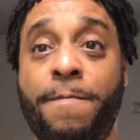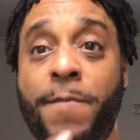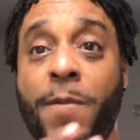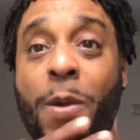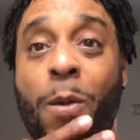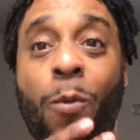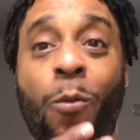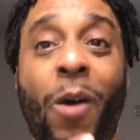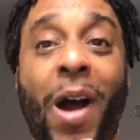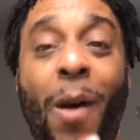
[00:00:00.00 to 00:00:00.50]

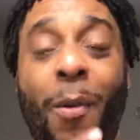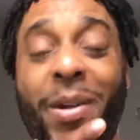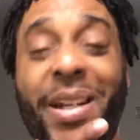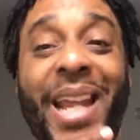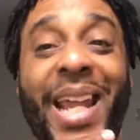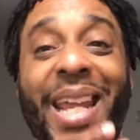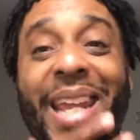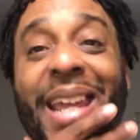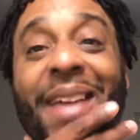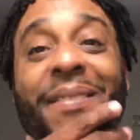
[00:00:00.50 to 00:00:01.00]
Why would they
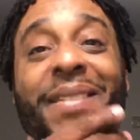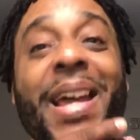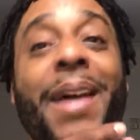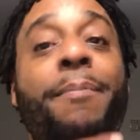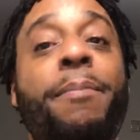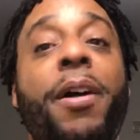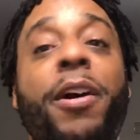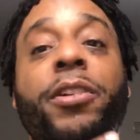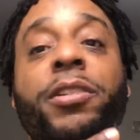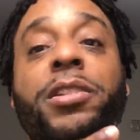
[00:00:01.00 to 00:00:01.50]
give that
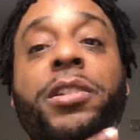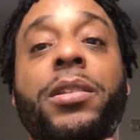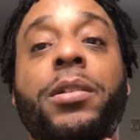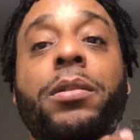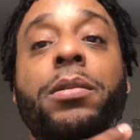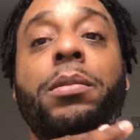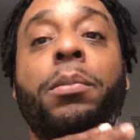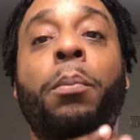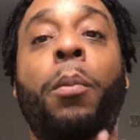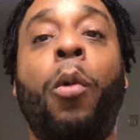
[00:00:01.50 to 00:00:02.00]
person
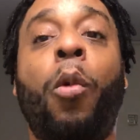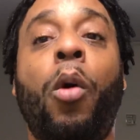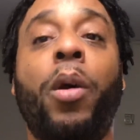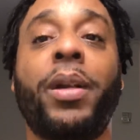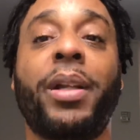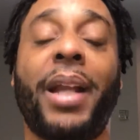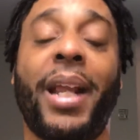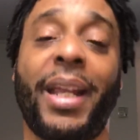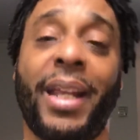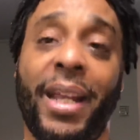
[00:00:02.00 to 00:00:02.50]
more than
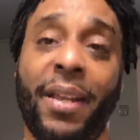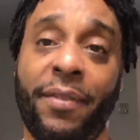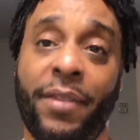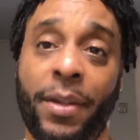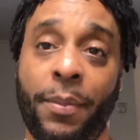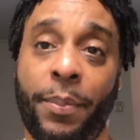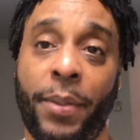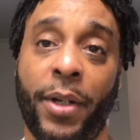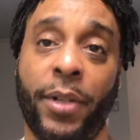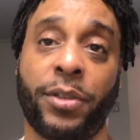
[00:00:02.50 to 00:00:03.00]
they giving a
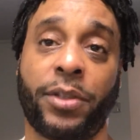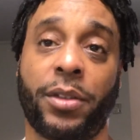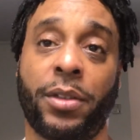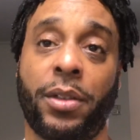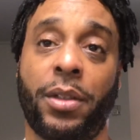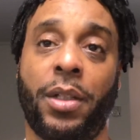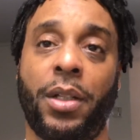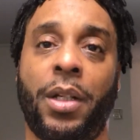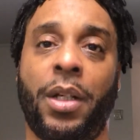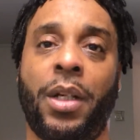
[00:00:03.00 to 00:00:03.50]
person
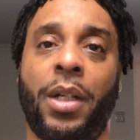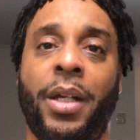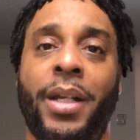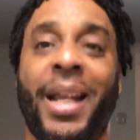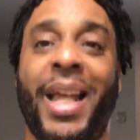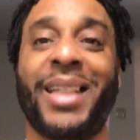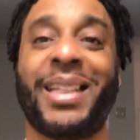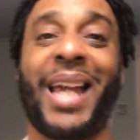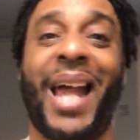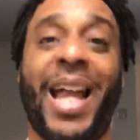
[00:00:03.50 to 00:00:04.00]

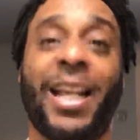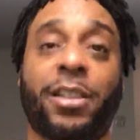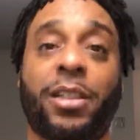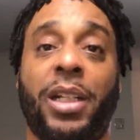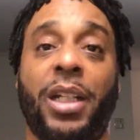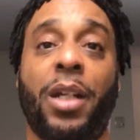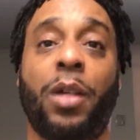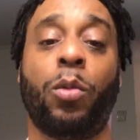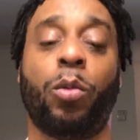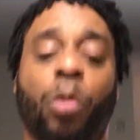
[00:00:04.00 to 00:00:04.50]
that's
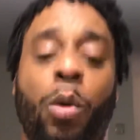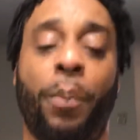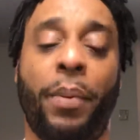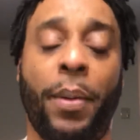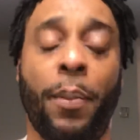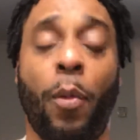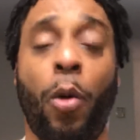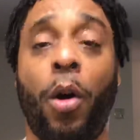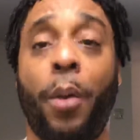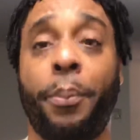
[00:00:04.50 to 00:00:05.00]
actually will be
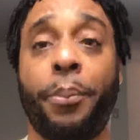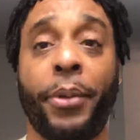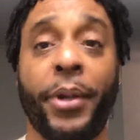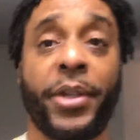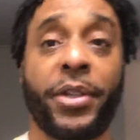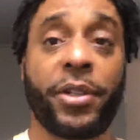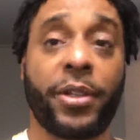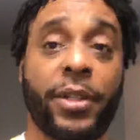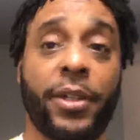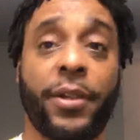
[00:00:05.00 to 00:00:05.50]
more
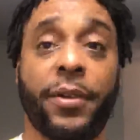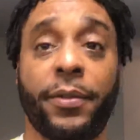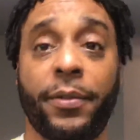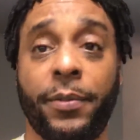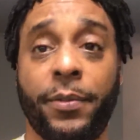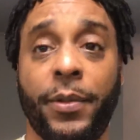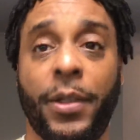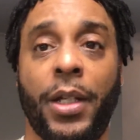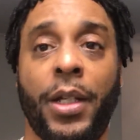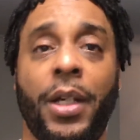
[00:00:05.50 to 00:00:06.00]
appreciative?
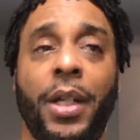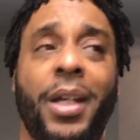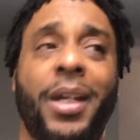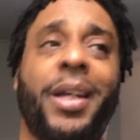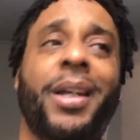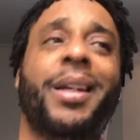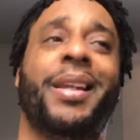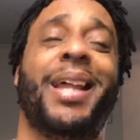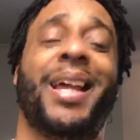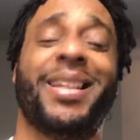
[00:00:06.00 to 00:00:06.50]

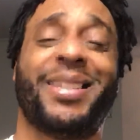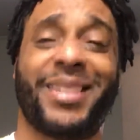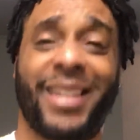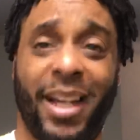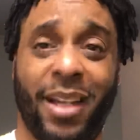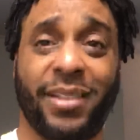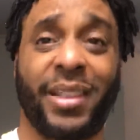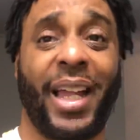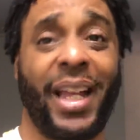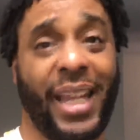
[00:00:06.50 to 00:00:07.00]
That
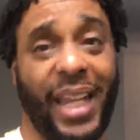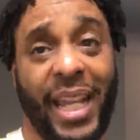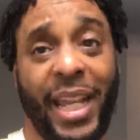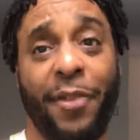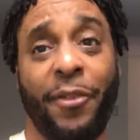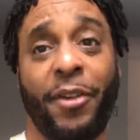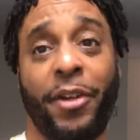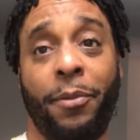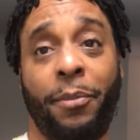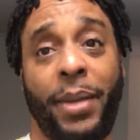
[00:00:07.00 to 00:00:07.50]
sounds like
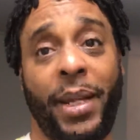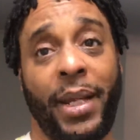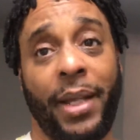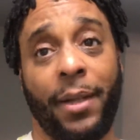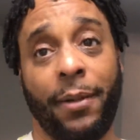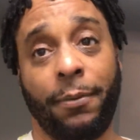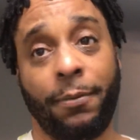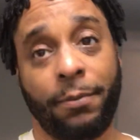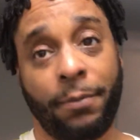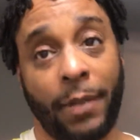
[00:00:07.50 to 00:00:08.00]
evil to me.
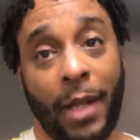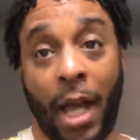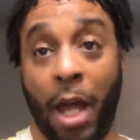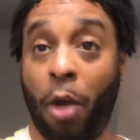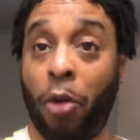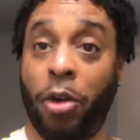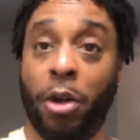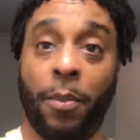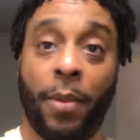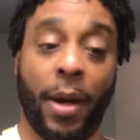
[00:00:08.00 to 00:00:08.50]
I
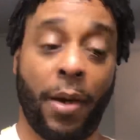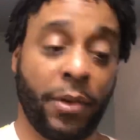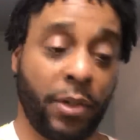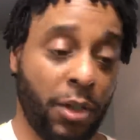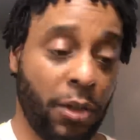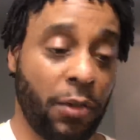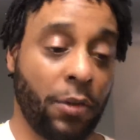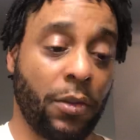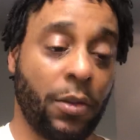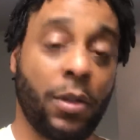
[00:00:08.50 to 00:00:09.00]
don't know about
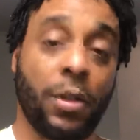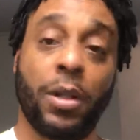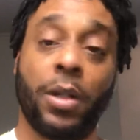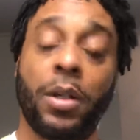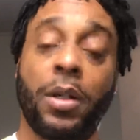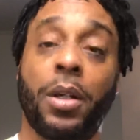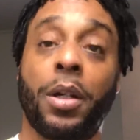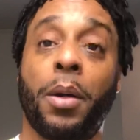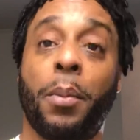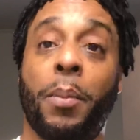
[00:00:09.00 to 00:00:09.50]
you,
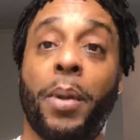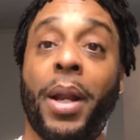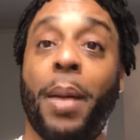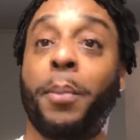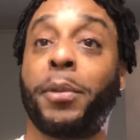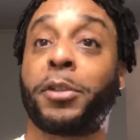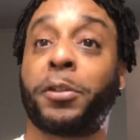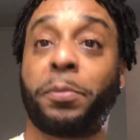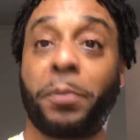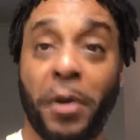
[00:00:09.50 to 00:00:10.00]
but I'm a
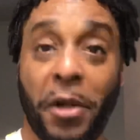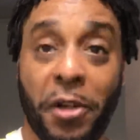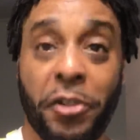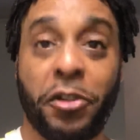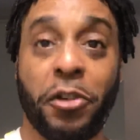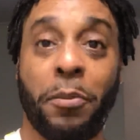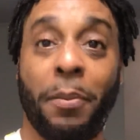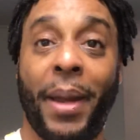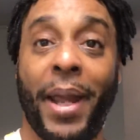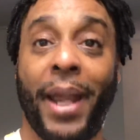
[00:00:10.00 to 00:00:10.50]

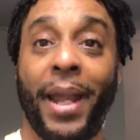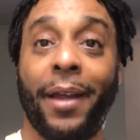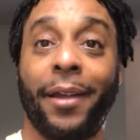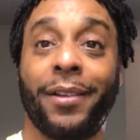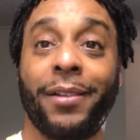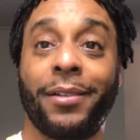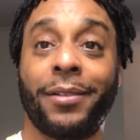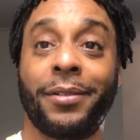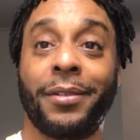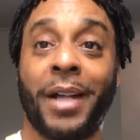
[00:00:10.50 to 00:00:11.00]
spiritual man.
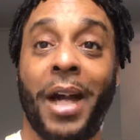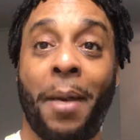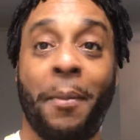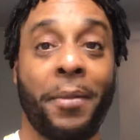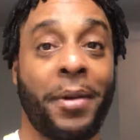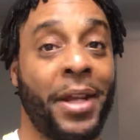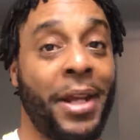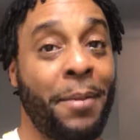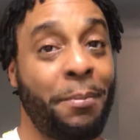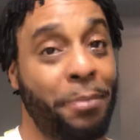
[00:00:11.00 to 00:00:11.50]
I'm
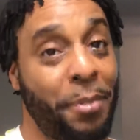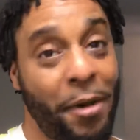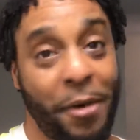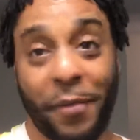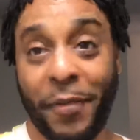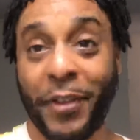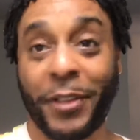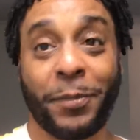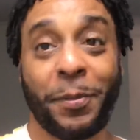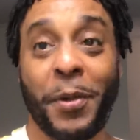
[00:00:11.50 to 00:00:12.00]
an
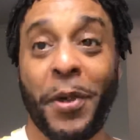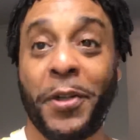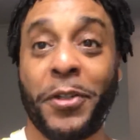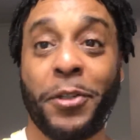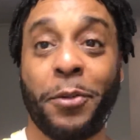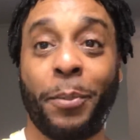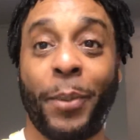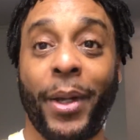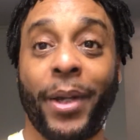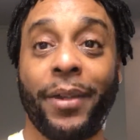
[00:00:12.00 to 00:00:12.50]
imperfect spiritual
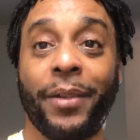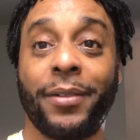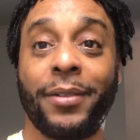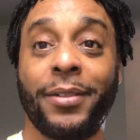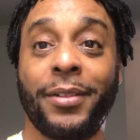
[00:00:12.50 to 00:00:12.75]
man.